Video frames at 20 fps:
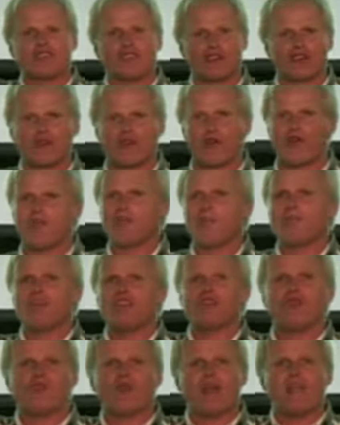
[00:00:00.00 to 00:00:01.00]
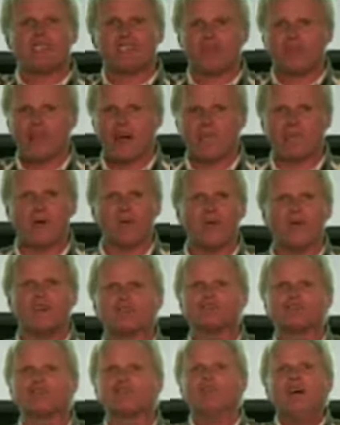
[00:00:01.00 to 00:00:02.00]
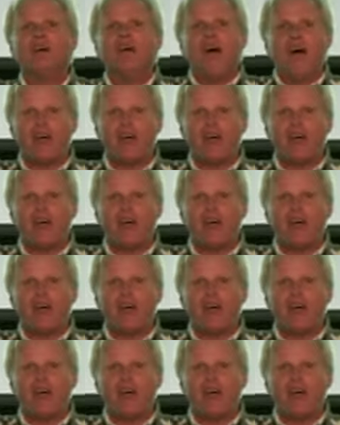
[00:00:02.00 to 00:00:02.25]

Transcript: You're grooming me. You're raising me up in wisdom